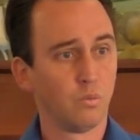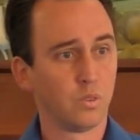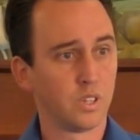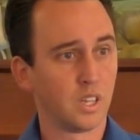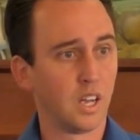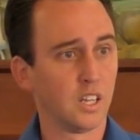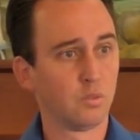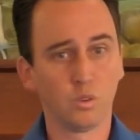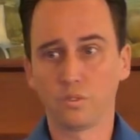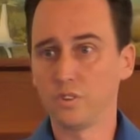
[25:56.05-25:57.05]
Was it God's
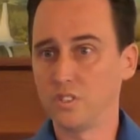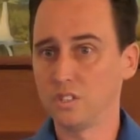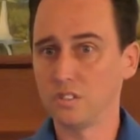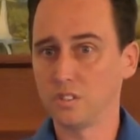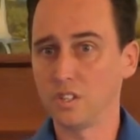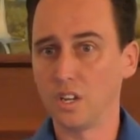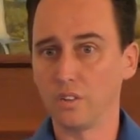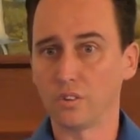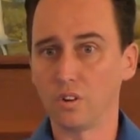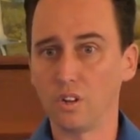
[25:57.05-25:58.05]
will for Jesus to die on
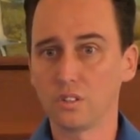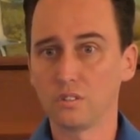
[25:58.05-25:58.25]
the cross?